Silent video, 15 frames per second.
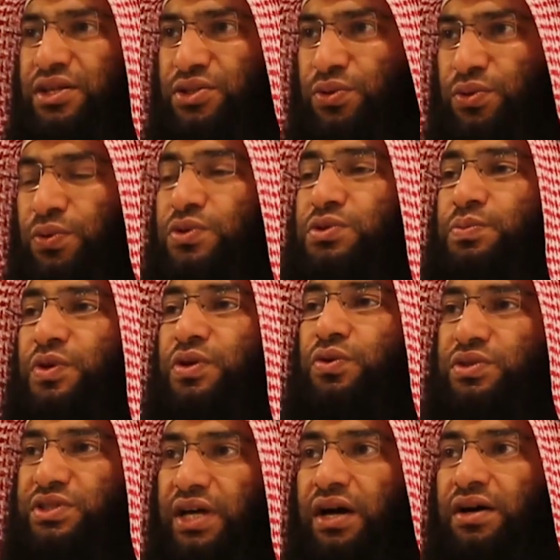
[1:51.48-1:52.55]
excuse
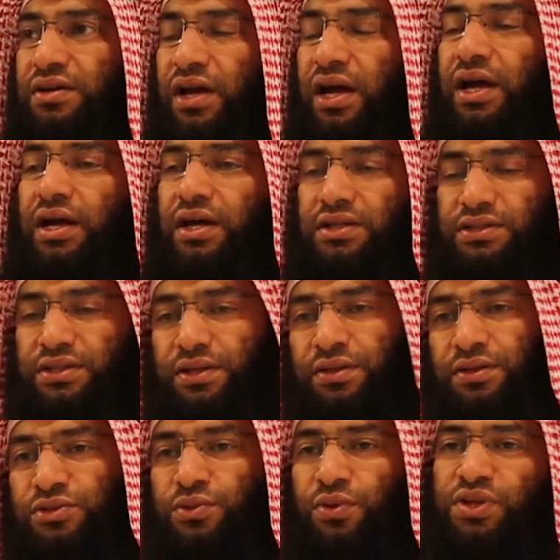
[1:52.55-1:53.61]
because they are sick.
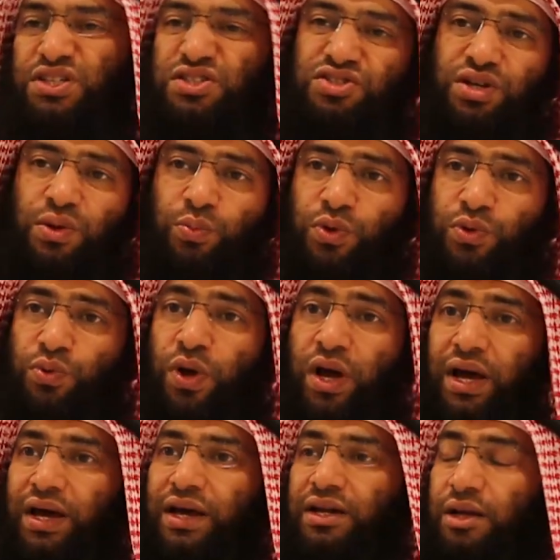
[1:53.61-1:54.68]
So this is number two.
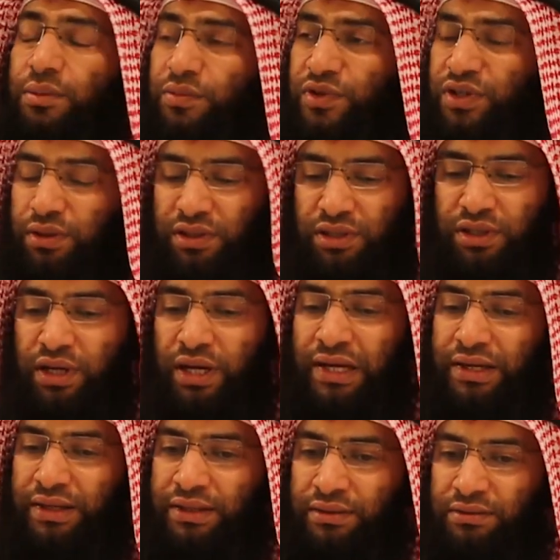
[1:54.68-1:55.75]
Num uh,
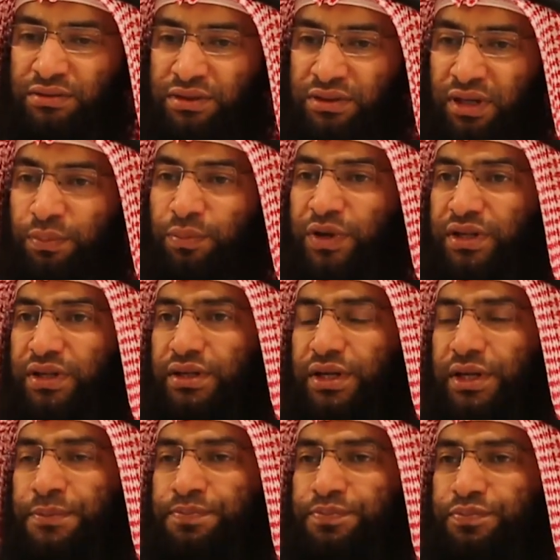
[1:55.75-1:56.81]
uh number
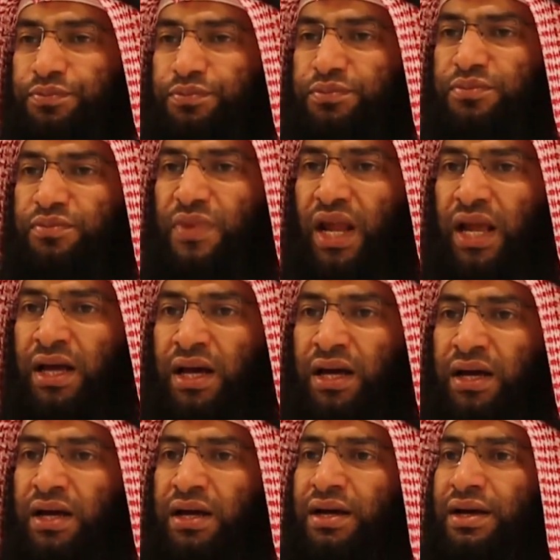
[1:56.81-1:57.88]
three uh,
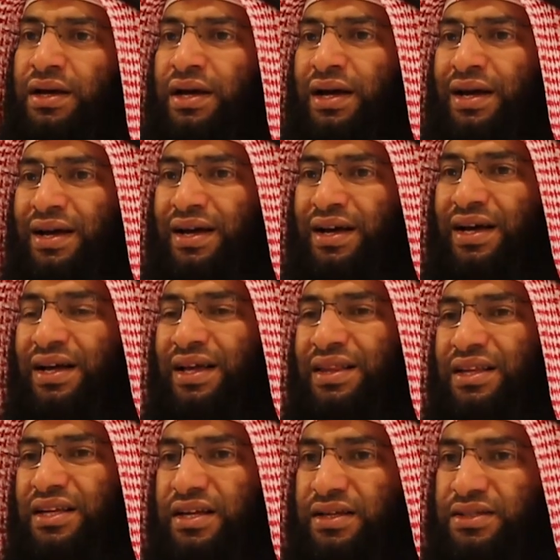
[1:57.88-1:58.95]

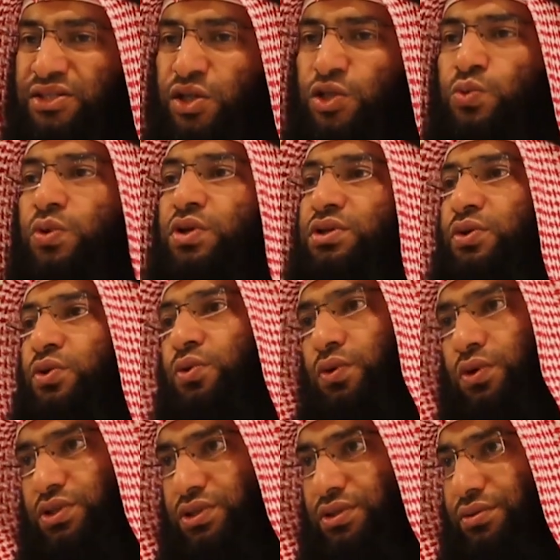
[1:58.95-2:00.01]
the sexual
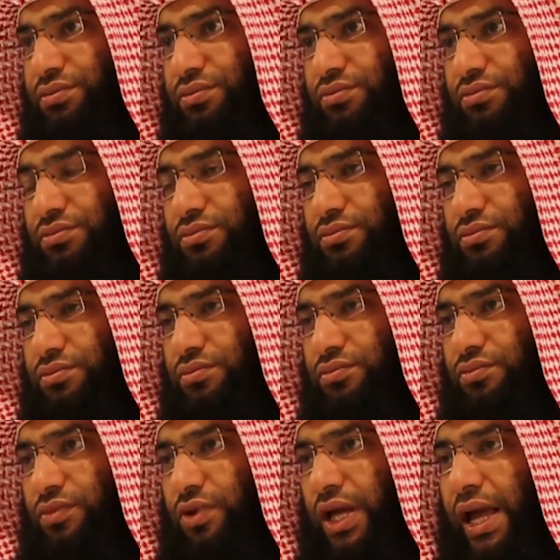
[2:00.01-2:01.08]
intercourse. Yeah.
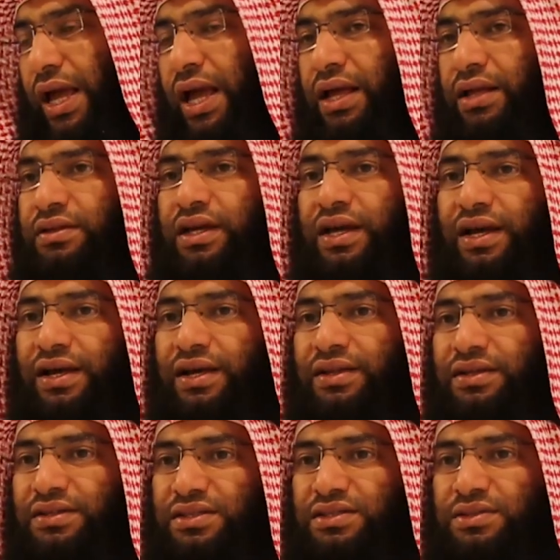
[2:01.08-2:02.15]
And
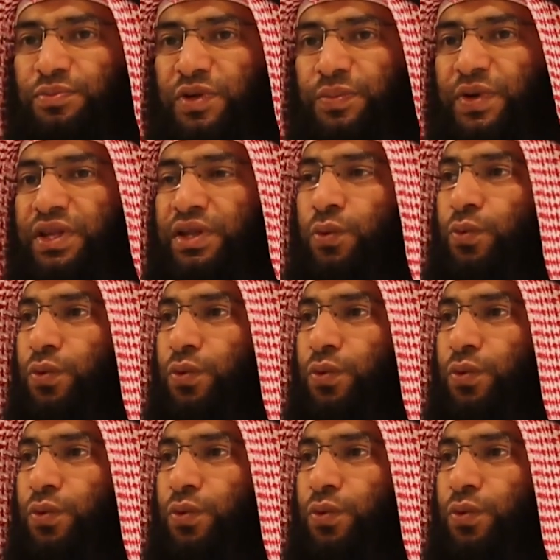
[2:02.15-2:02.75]
this is maybe the